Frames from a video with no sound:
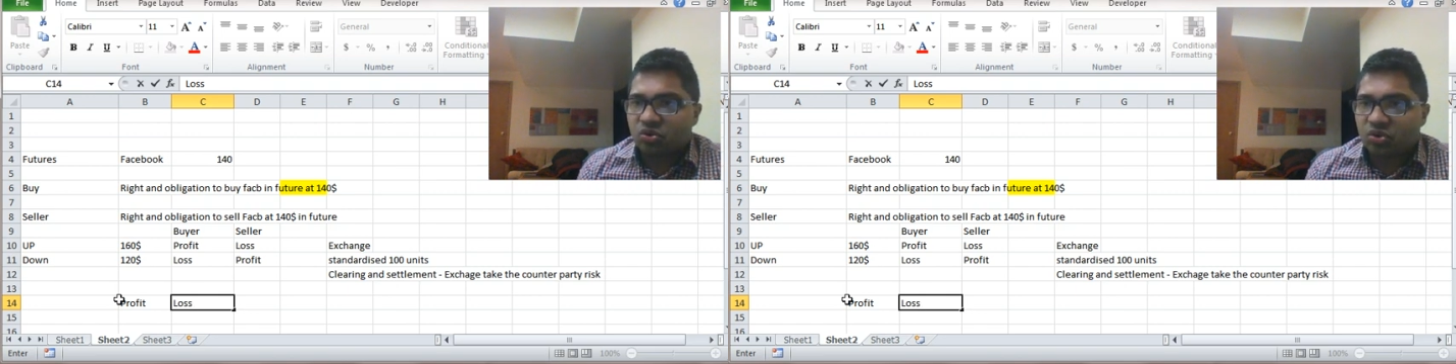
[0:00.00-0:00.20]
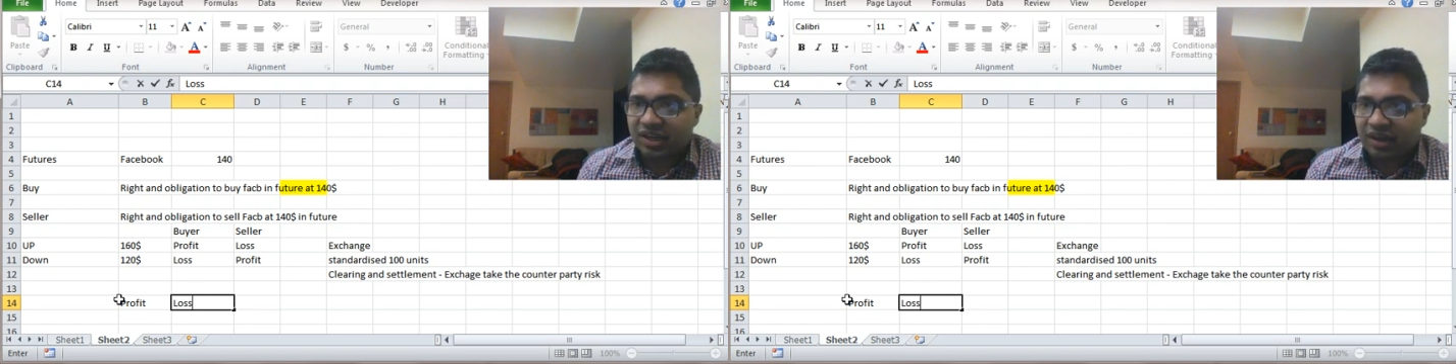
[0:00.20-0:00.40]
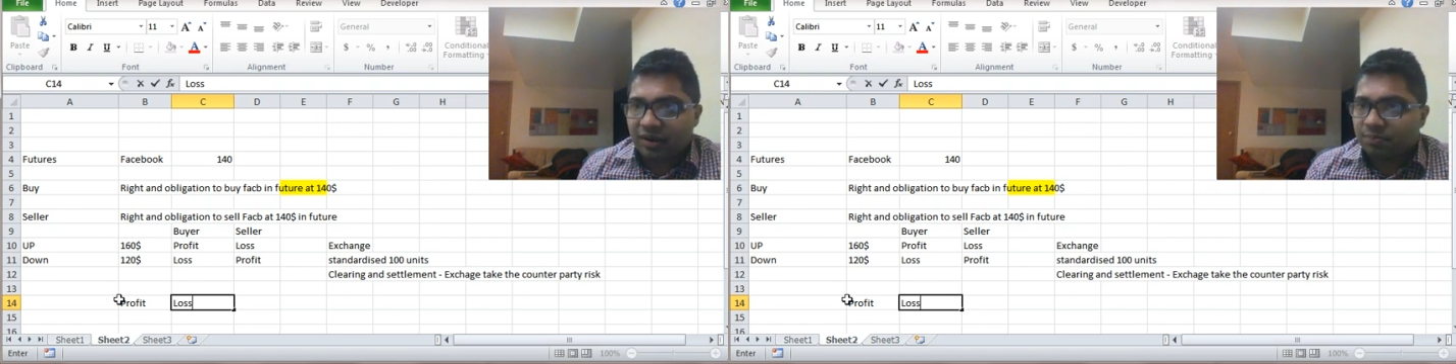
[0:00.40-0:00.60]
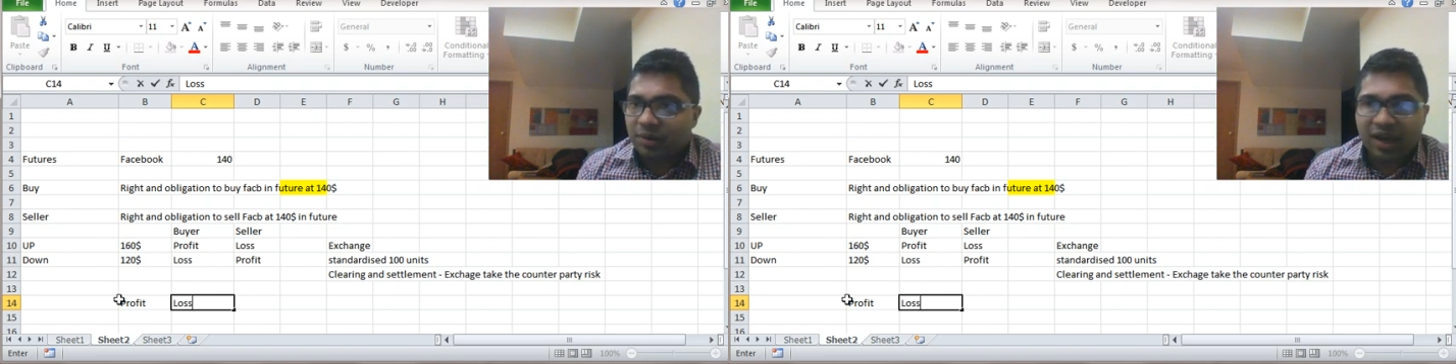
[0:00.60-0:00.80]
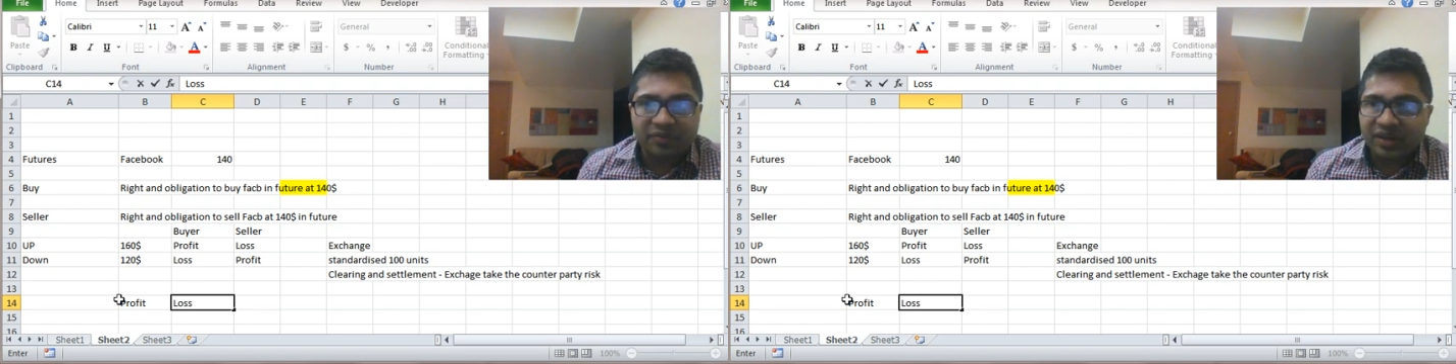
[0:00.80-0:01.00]
going up,
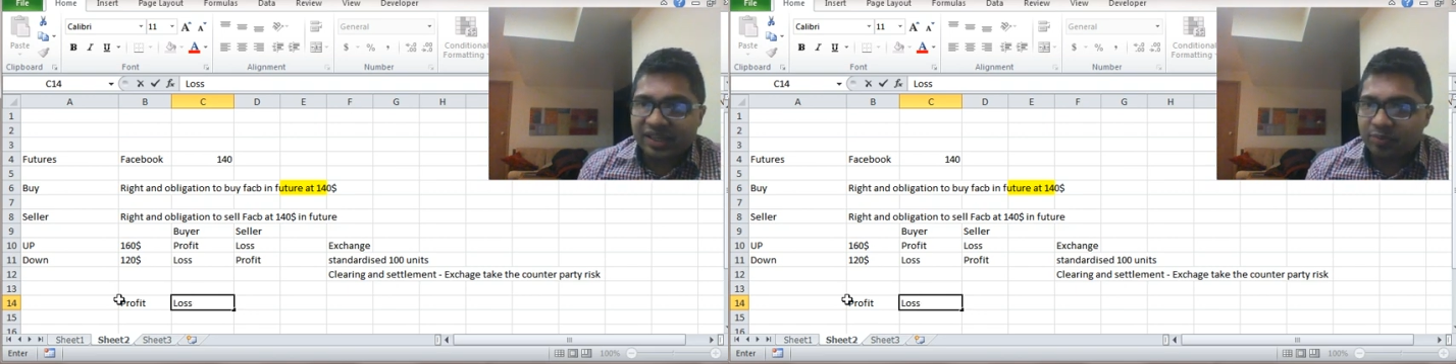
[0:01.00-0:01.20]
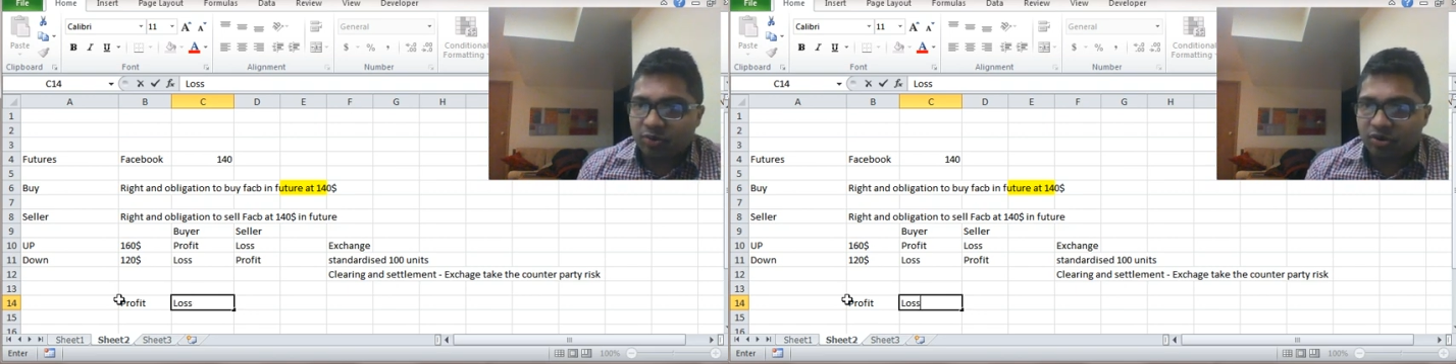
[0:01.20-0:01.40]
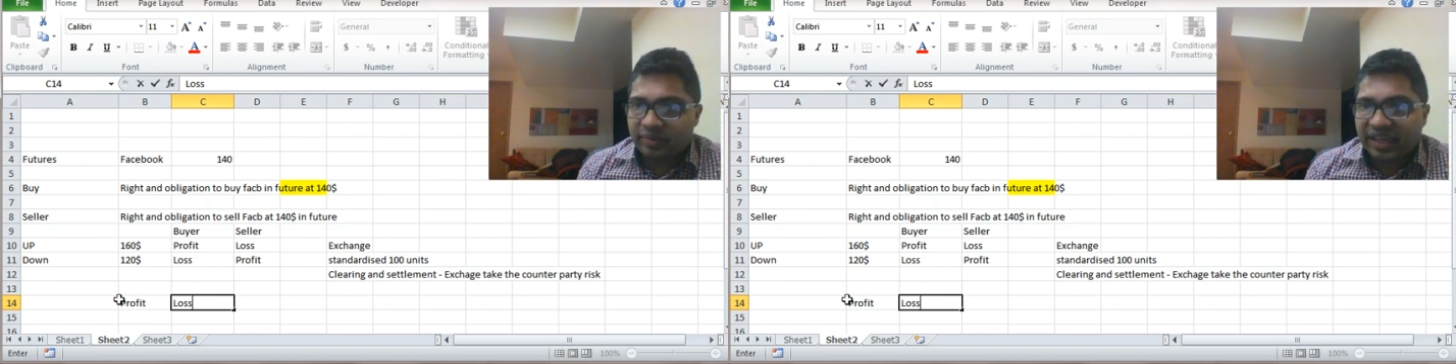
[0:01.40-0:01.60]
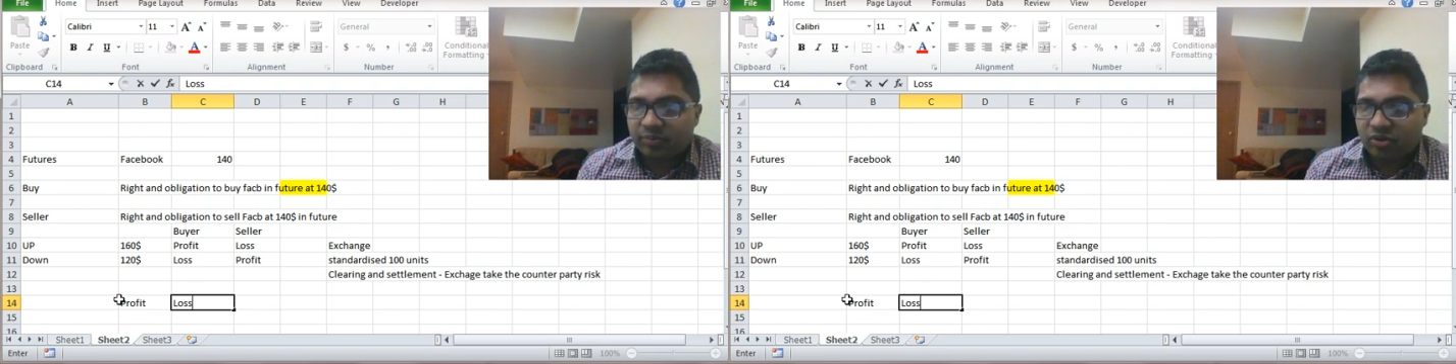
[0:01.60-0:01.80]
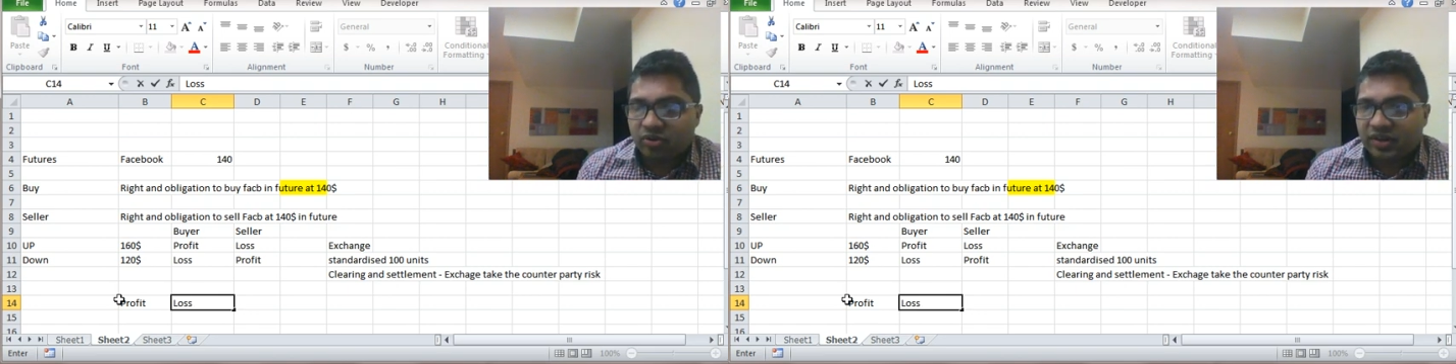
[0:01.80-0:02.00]
buyer will keep on making
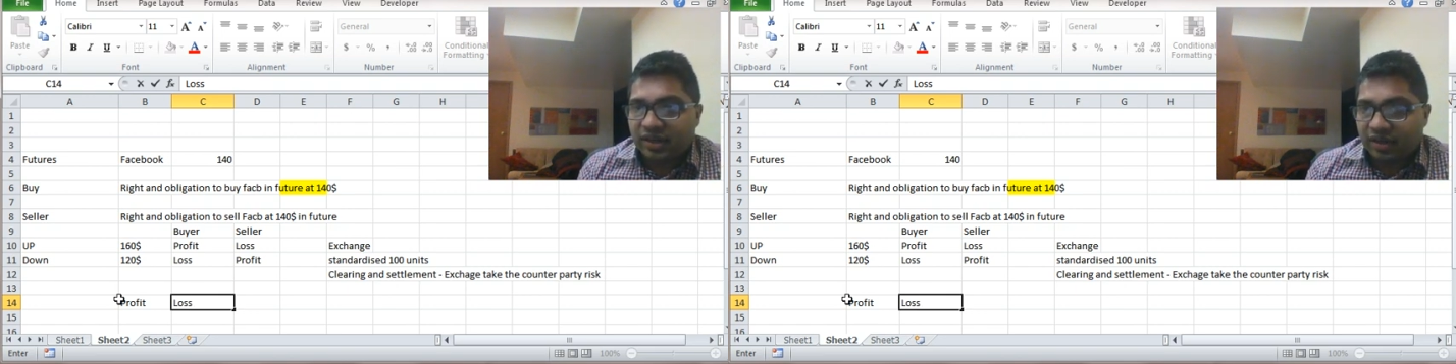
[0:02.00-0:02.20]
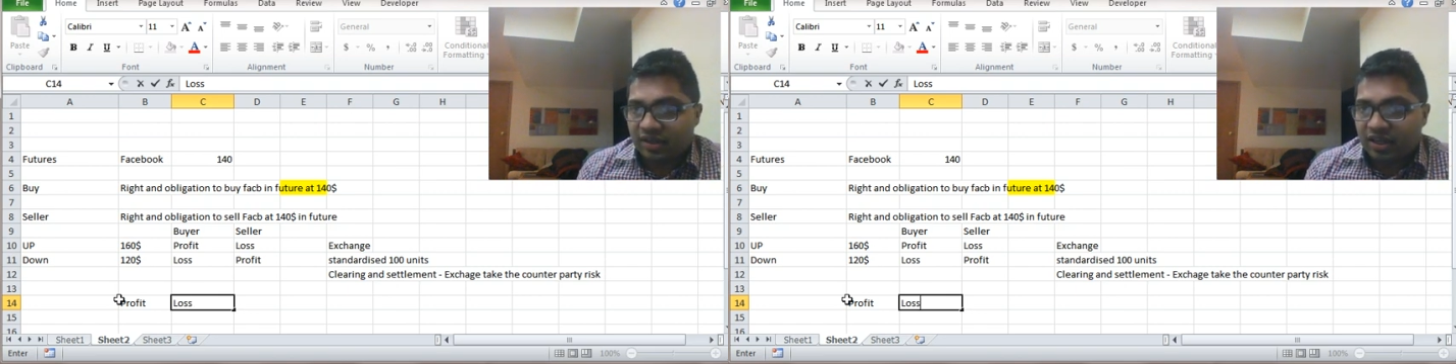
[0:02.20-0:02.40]
profit,